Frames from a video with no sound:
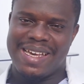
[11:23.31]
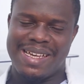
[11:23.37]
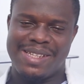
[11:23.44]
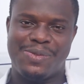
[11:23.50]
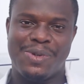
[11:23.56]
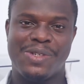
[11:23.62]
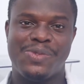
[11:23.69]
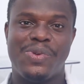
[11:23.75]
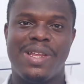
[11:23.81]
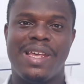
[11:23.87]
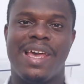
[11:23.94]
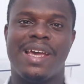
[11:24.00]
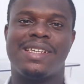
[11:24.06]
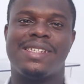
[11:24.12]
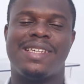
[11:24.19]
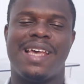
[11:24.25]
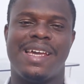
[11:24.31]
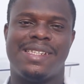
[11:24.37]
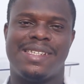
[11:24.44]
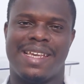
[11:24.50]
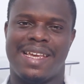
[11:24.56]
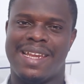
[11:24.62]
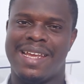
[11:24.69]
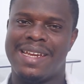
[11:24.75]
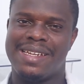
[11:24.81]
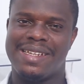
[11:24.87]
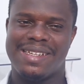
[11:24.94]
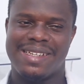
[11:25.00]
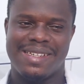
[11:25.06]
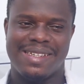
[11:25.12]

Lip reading: it was really excited and